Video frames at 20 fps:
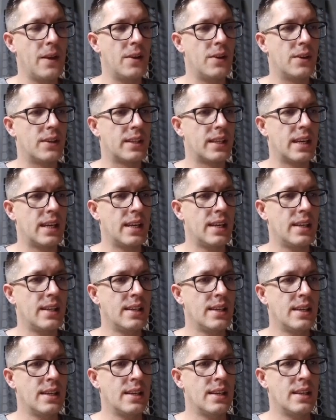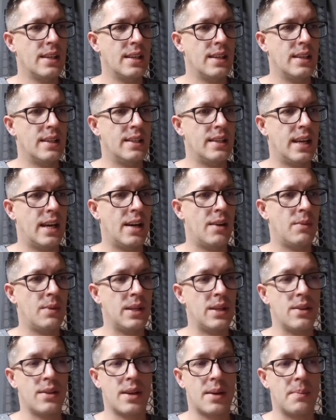Okay, now we
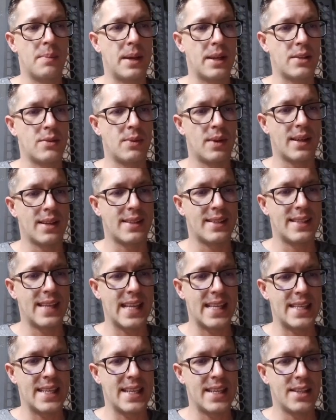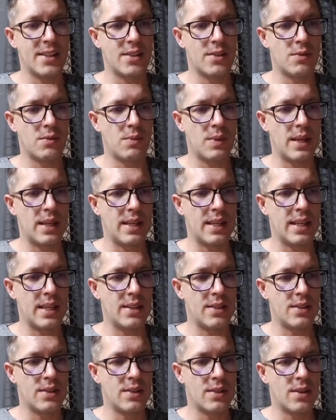need to come back to our settings. We
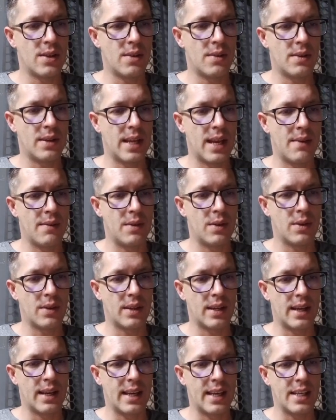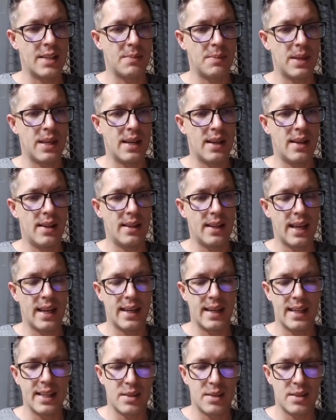need to go and have a look at our SPL, and